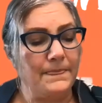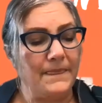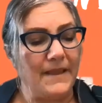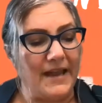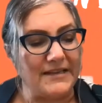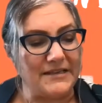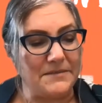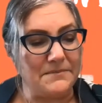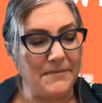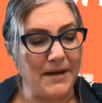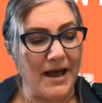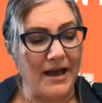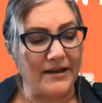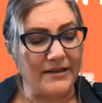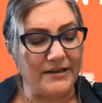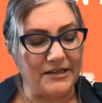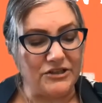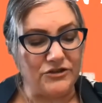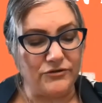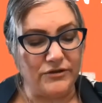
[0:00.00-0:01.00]
As a
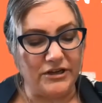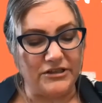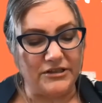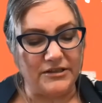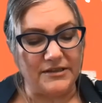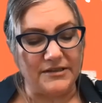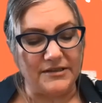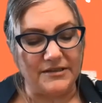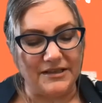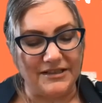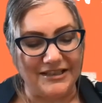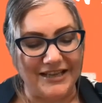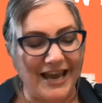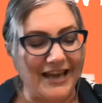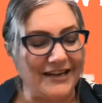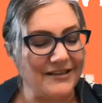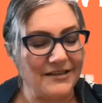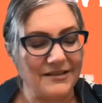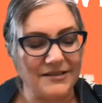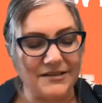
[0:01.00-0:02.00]
marketing strategist, the
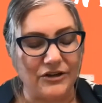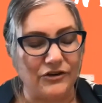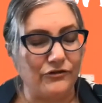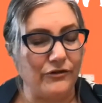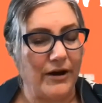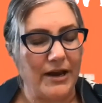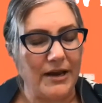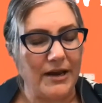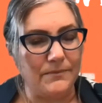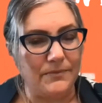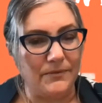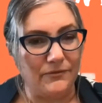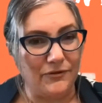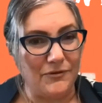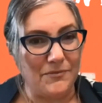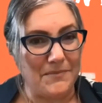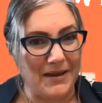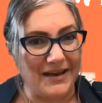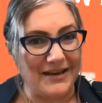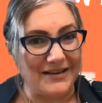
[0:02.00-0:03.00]
tactics are great, but for
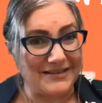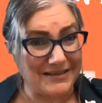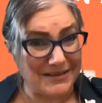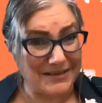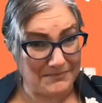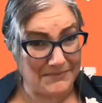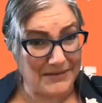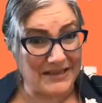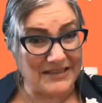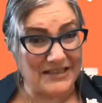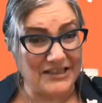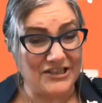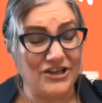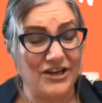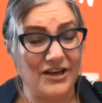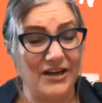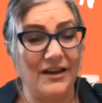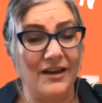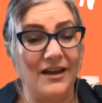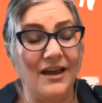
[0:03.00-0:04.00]
me, it's the
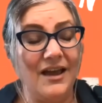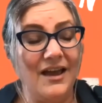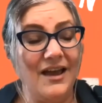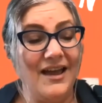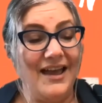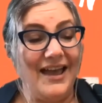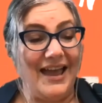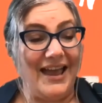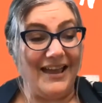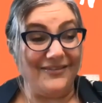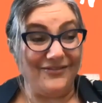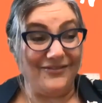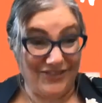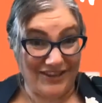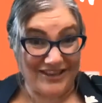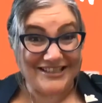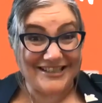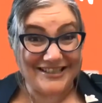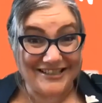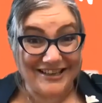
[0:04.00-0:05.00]
messaging and
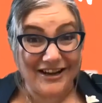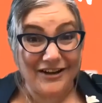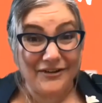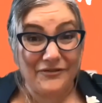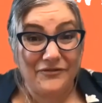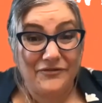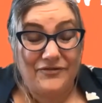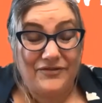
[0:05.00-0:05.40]
this stuff,